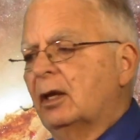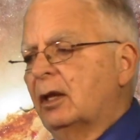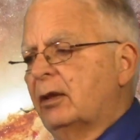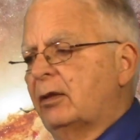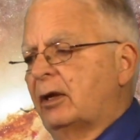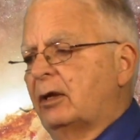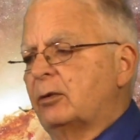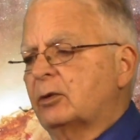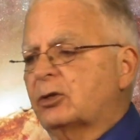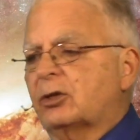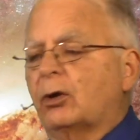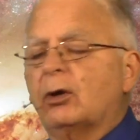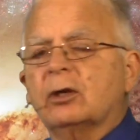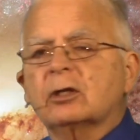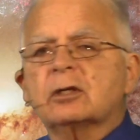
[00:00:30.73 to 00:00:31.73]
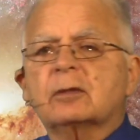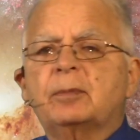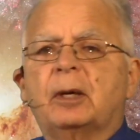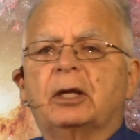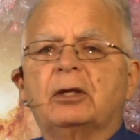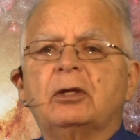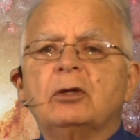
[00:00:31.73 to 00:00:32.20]
that it was caused
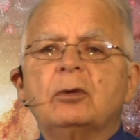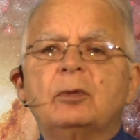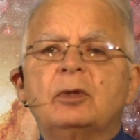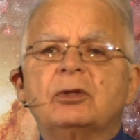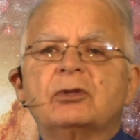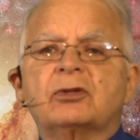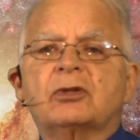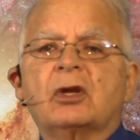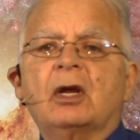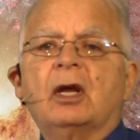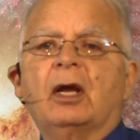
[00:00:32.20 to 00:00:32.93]
by humans,